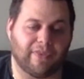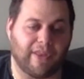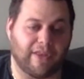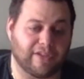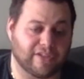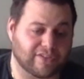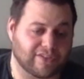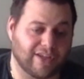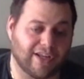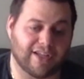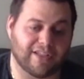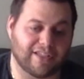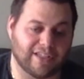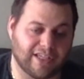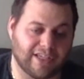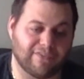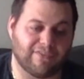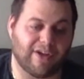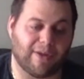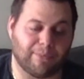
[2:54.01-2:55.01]
decided to
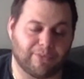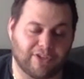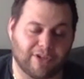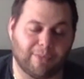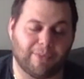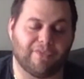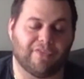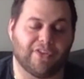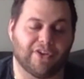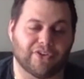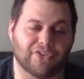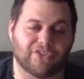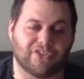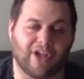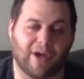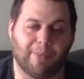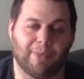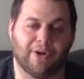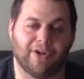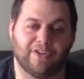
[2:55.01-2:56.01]
give up some of their
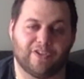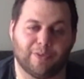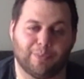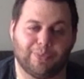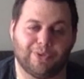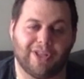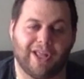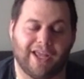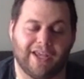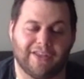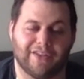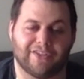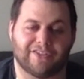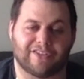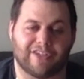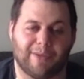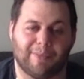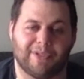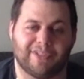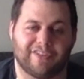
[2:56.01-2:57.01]
summer to play in the
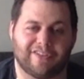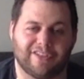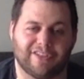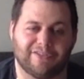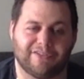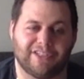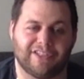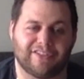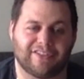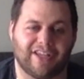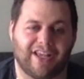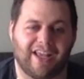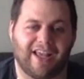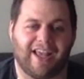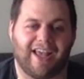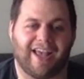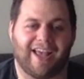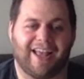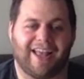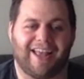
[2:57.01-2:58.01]
Summit Series,
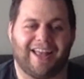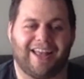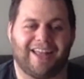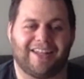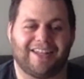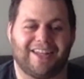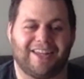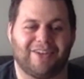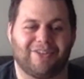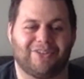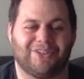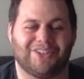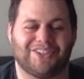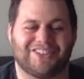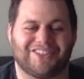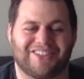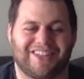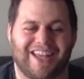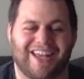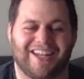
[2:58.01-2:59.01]
and it
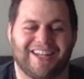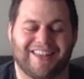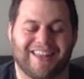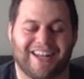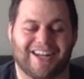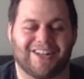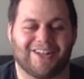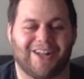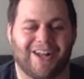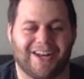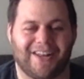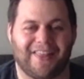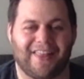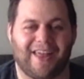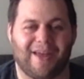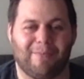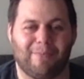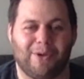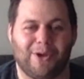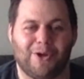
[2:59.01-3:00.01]
was stated that a lot of
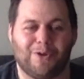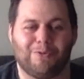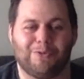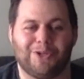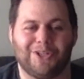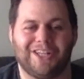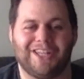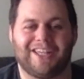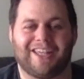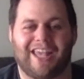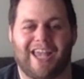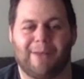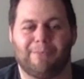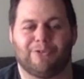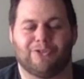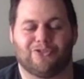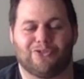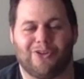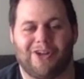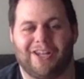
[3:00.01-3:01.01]
them really came to
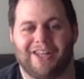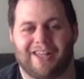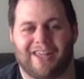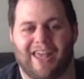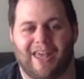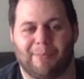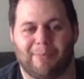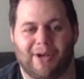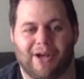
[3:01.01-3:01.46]
training camp